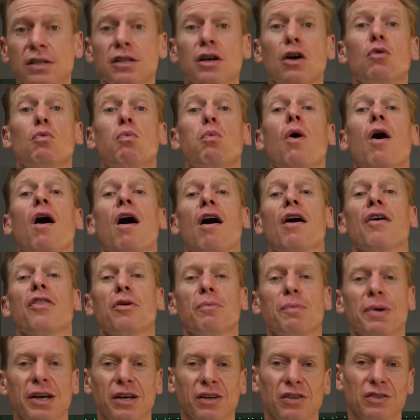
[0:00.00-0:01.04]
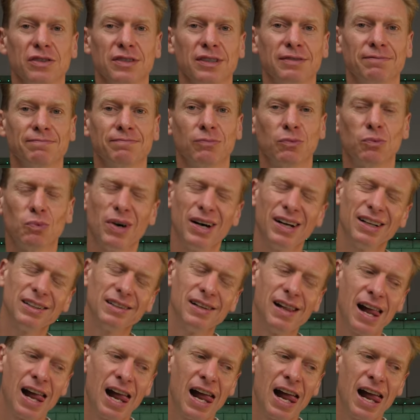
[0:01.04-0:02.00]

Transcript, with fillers: So what are the meals? Well,